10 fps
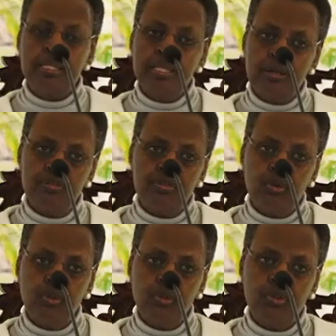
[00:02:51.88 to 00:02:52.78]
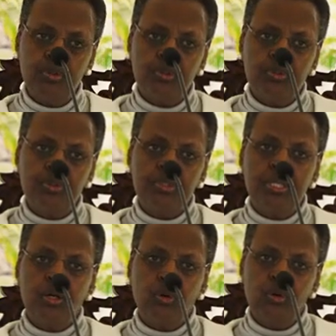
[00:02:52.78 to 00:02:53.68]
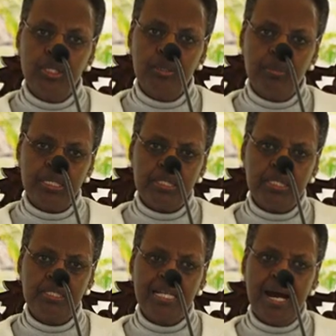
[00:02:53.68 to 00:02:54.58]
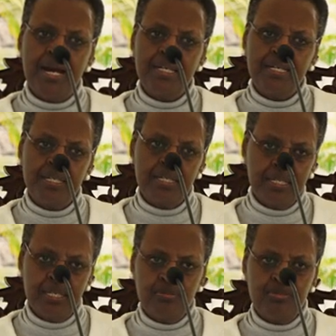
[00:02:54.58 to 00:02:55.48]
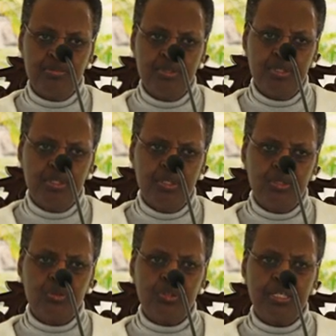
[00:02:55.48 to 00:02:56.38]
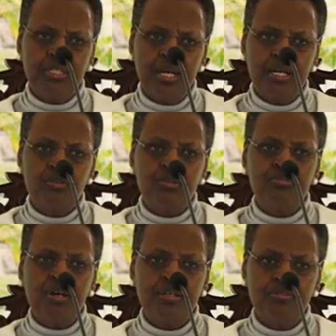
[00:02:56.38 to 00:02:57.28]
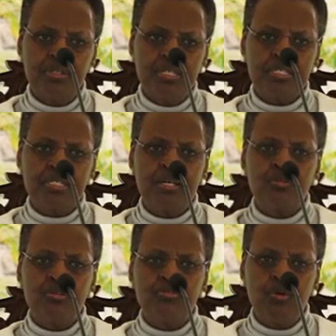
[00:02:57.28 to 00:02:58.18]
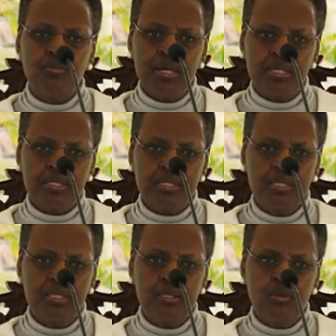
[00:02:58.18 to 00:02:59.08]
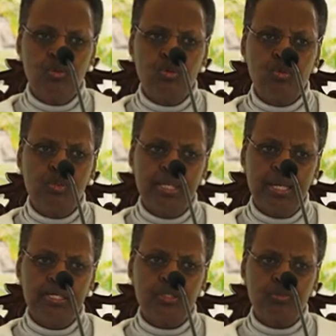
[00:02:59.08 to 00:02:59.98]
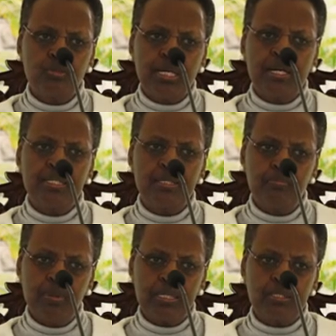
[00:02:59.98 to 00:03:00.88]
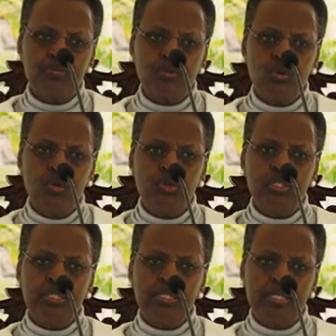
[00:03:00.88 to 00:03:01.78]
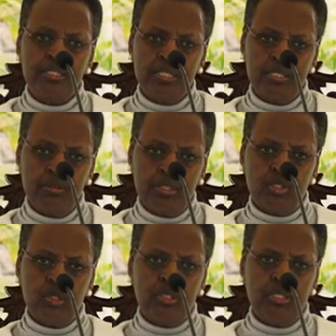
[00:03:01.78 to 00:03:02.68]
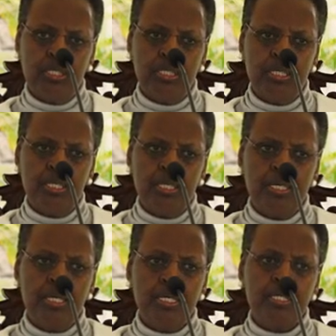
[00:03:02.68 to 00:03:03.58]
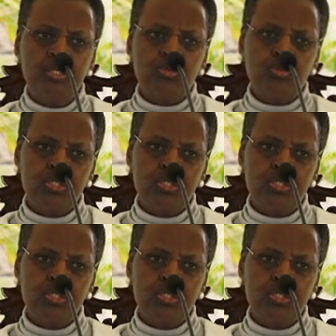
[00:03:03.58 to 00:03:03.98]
Therefore, the only message I can give to the young revivalists and reformers who would like to make an impact for God in their generation is to